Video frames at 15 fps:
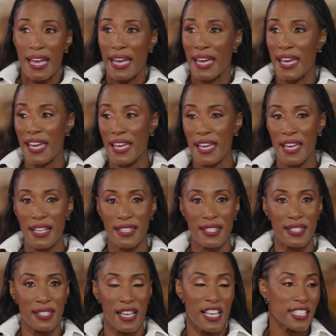It, it's,
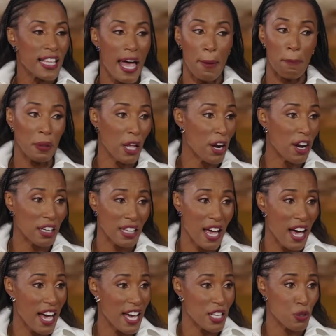it's like blurred
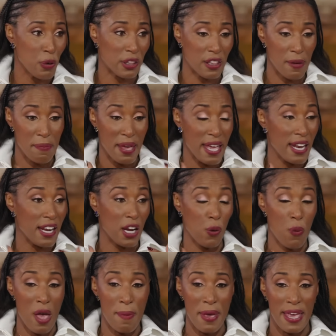lines with the men and the
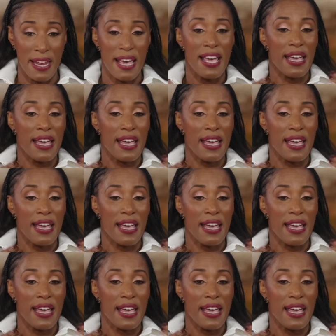women.